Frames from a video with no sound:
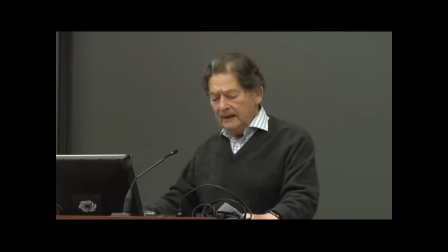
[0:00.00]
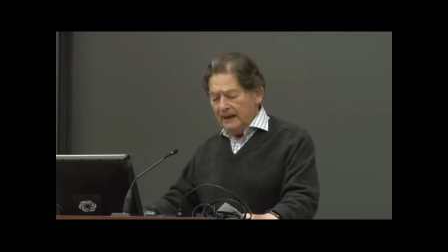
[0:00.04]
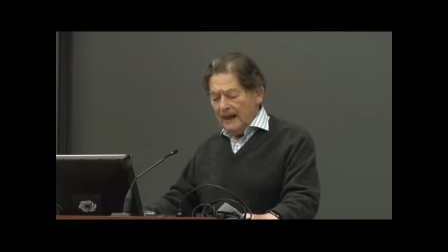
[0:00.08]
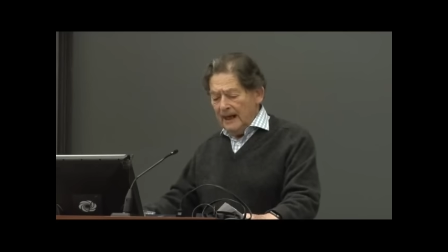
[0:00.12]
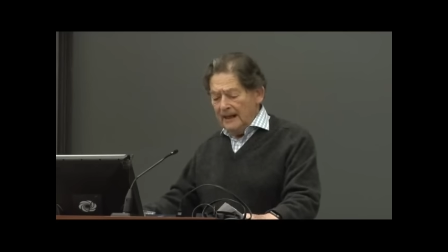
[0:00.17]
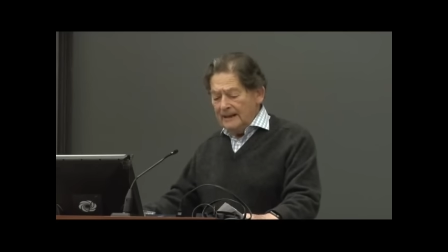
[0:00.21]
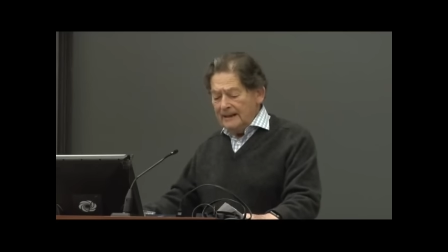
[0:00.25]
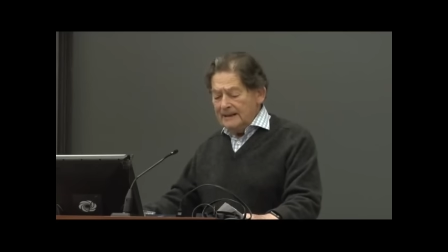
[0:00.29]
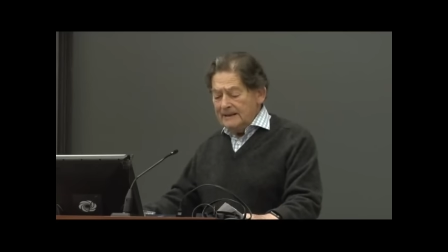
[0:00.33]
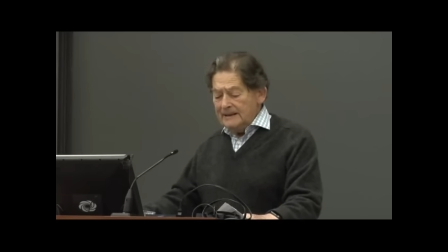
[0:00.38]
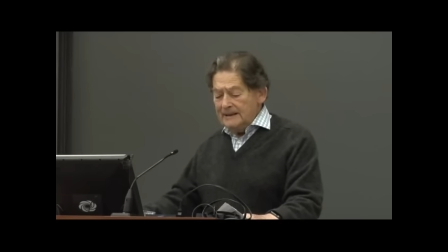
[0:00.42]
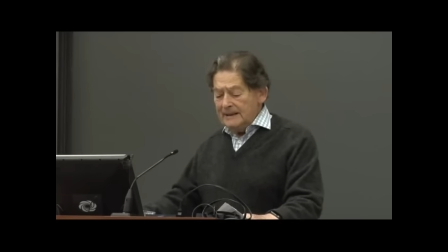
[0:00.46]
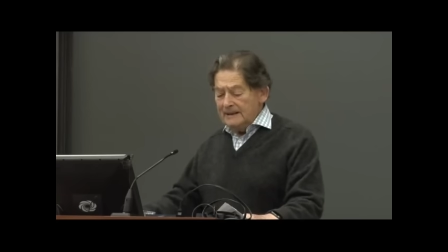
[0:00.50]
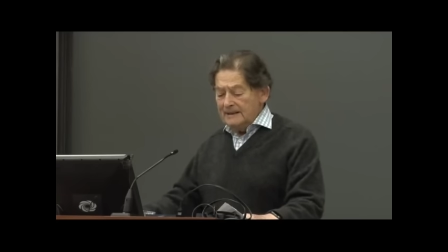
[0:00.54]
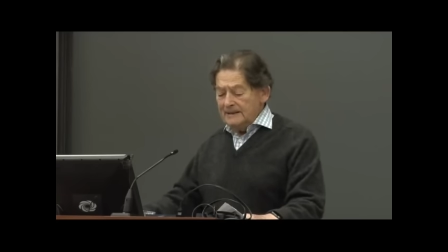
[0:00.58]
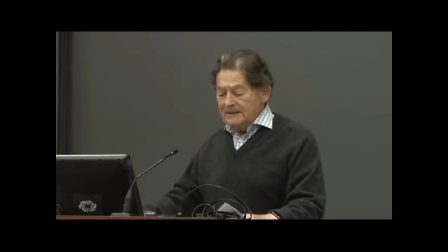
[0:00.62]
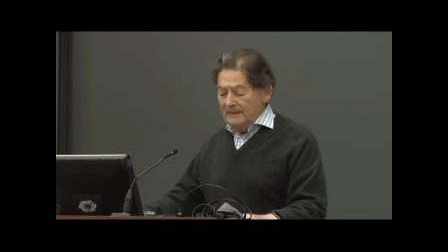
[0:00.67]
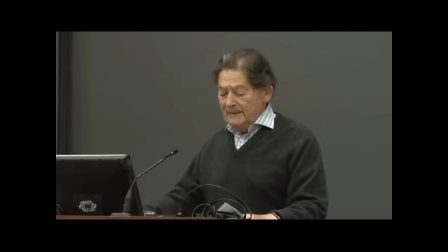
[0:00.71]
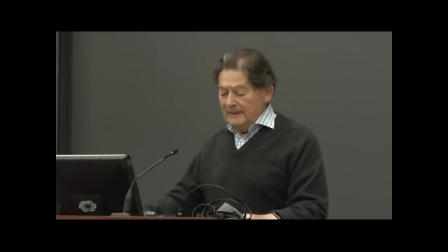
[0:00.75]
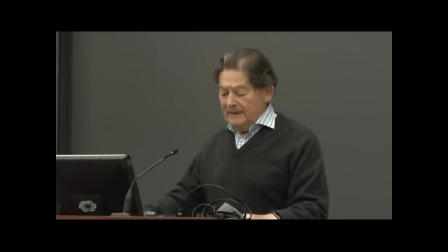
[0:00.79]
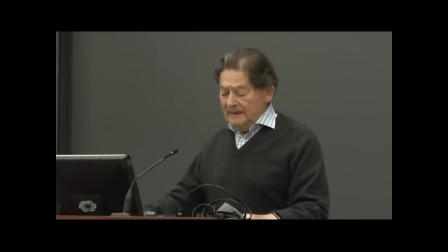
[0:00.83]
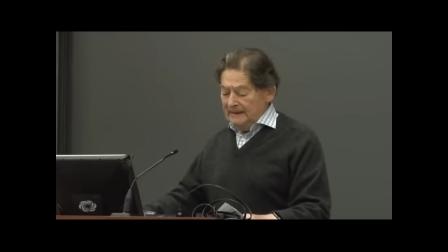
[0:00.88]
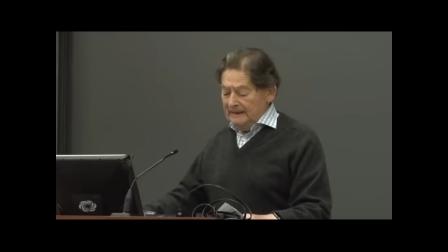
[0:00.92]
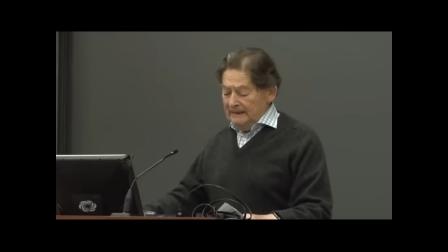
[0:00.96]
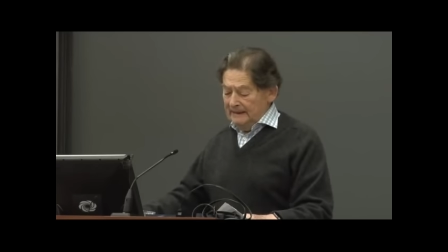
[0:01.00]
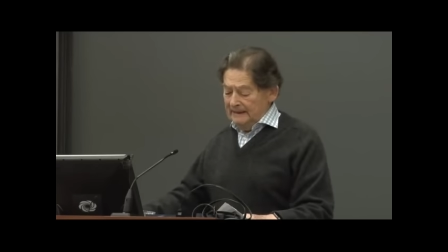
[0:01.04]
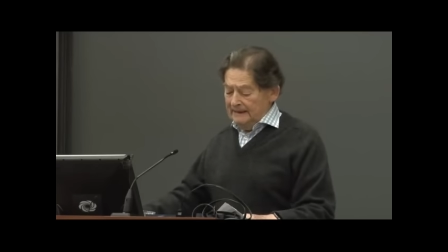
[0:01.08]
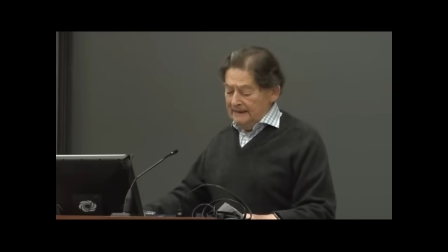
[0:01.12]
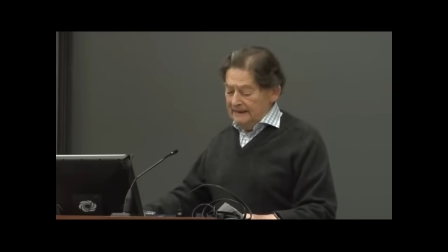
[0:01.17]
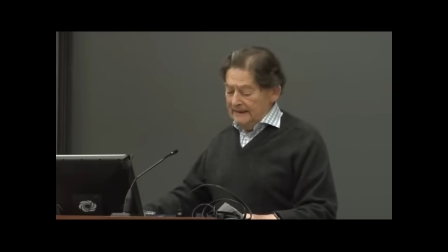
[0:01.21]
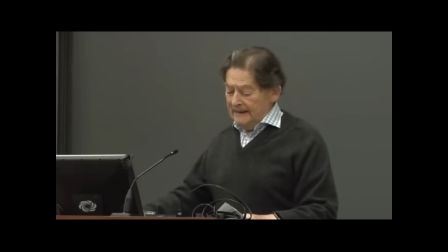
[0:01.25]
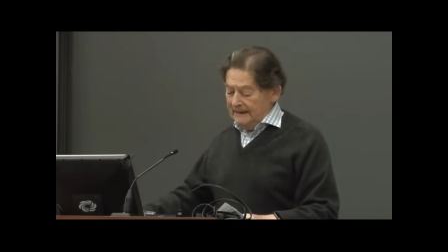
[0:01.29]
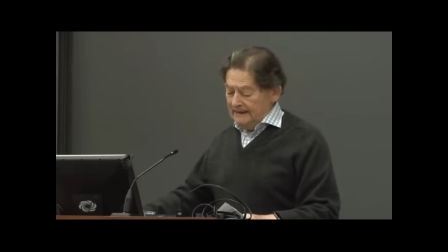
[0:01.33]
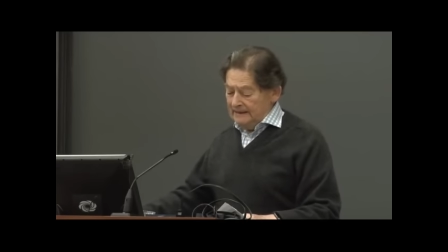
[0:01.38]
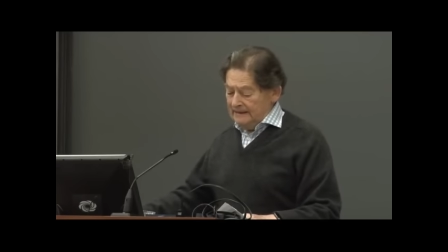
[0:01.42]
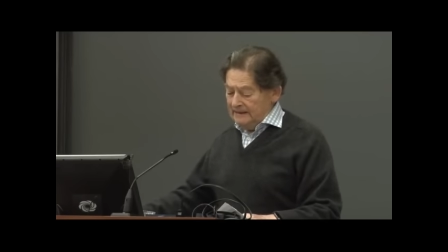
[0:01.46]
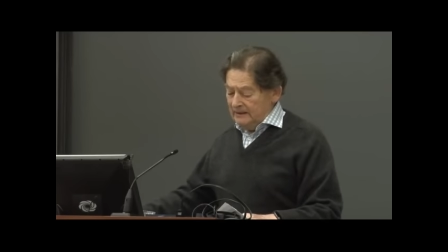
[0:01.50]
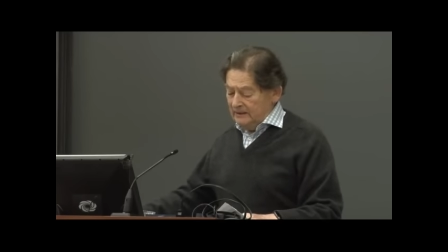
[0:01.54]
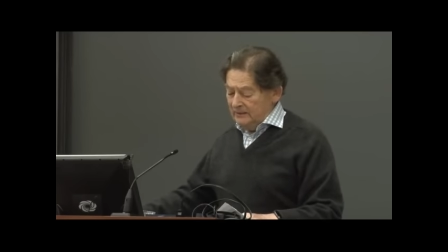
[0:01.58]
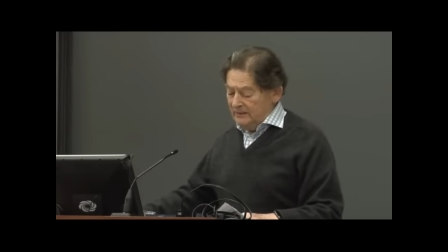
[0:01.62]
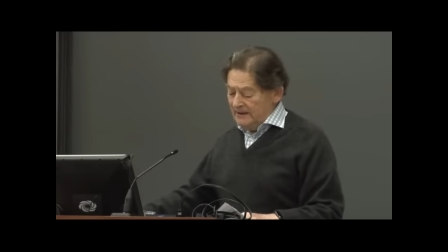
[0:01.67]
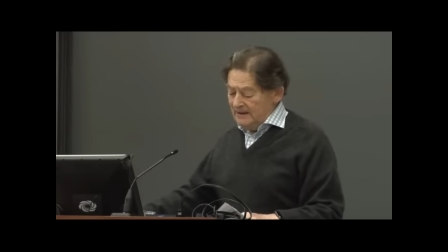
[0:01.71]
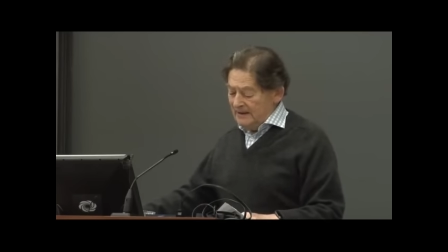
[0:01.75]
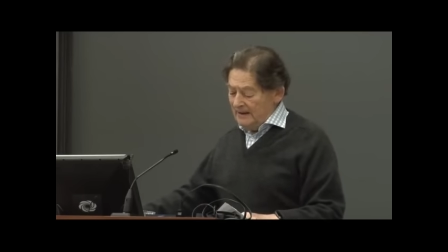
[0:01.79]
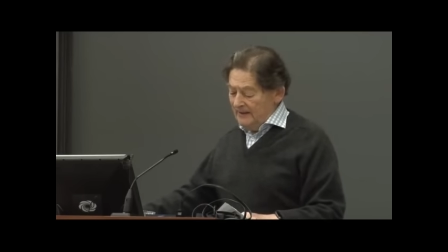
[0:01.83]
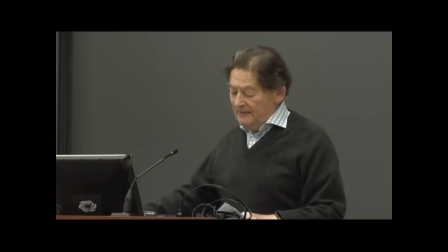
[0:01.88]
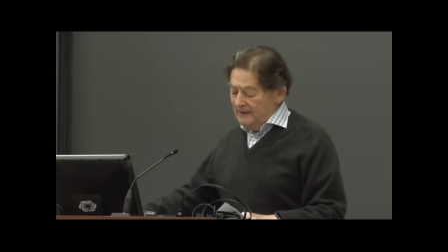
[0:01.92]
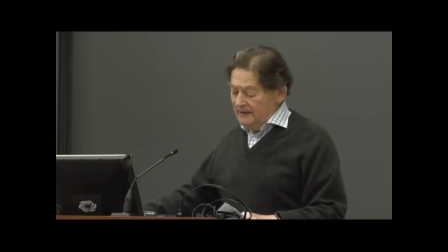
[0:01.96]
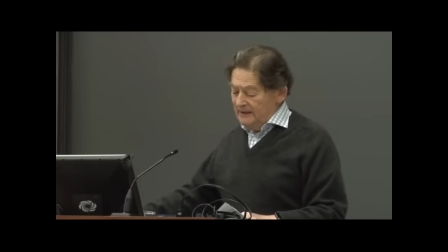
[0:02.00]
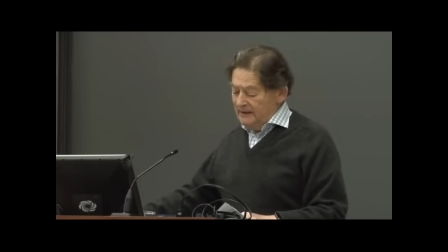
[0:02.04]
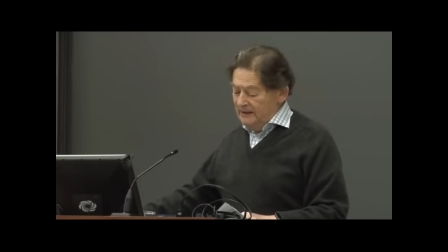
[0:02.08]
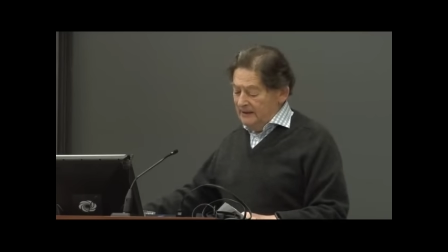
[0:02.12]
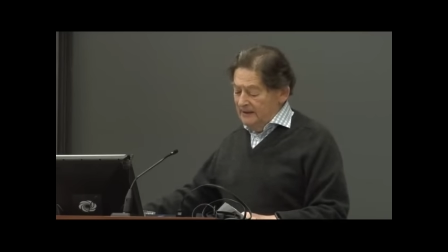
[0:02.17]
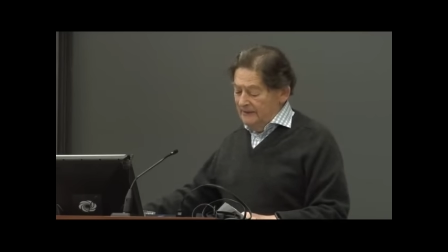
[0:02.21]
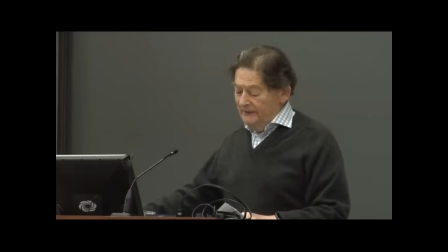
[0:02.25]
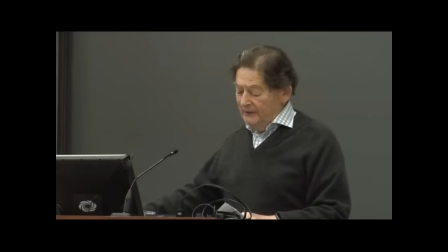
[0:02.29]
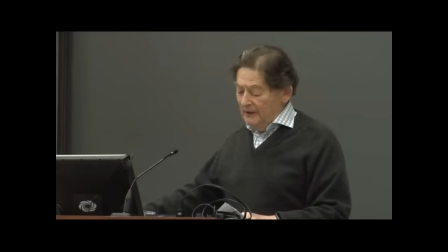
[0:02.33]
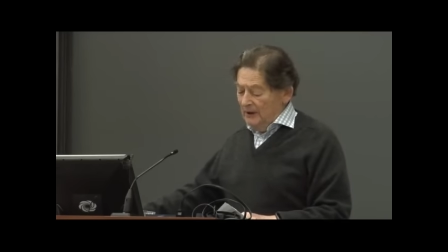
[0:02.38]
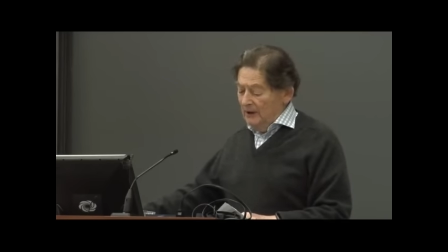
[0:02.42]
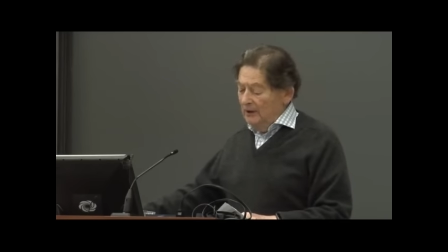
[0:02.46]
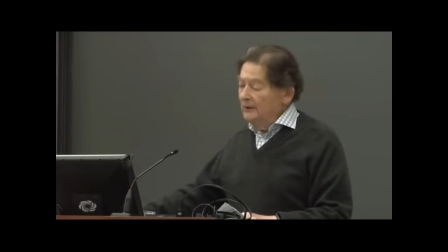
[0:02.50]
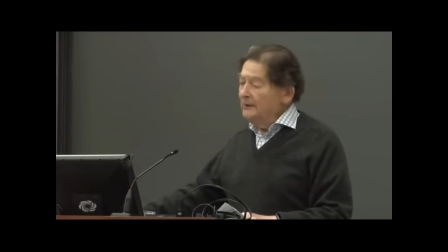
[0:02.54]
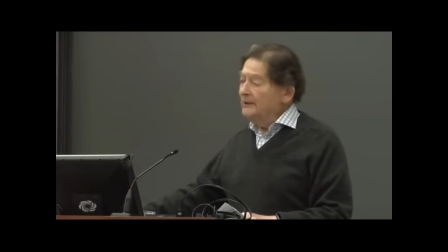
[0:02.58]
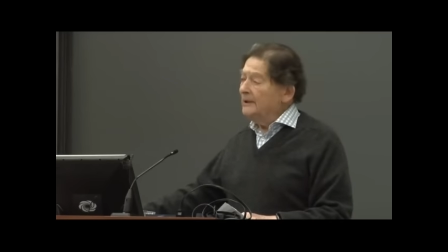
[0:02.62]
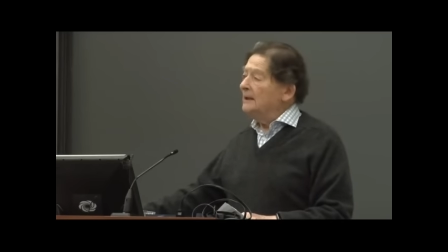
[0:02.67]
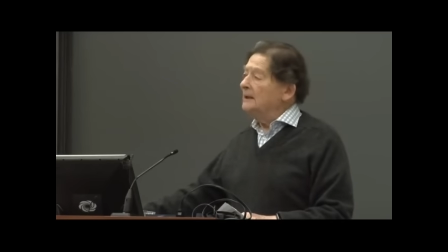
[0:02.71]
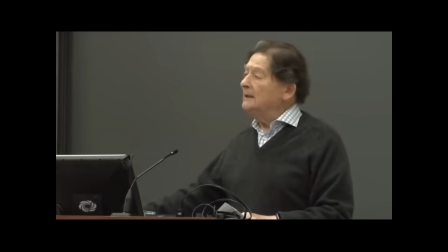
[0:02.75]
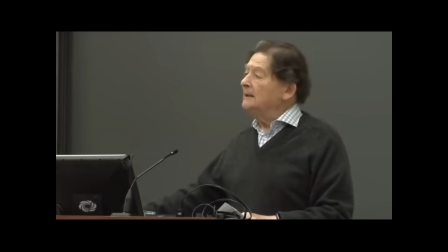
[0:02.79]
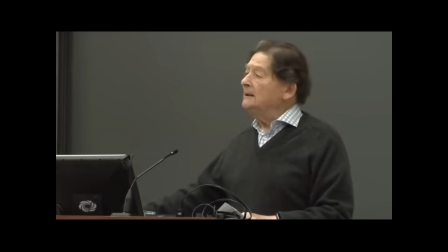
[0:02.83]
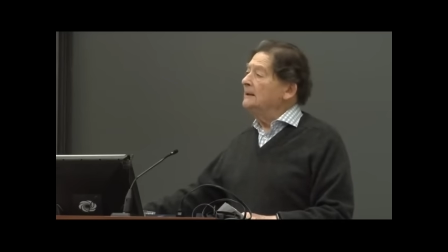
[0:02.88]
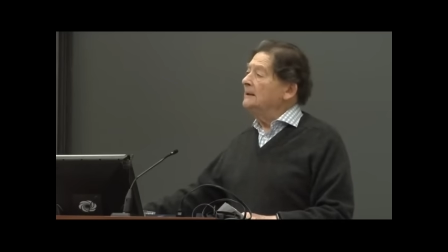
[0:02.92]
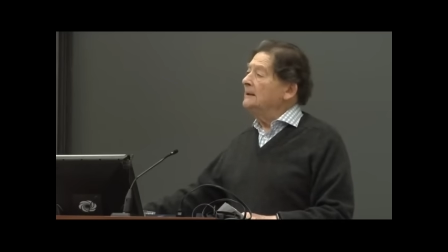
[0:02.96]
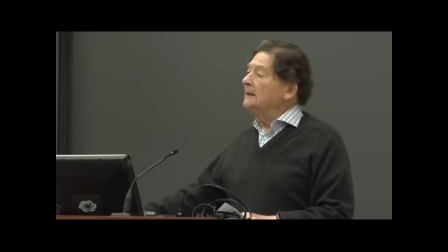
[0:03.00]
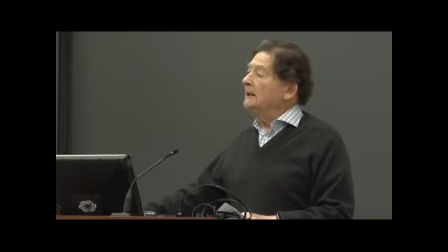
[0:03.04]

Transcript: And it's intimately connected with something even older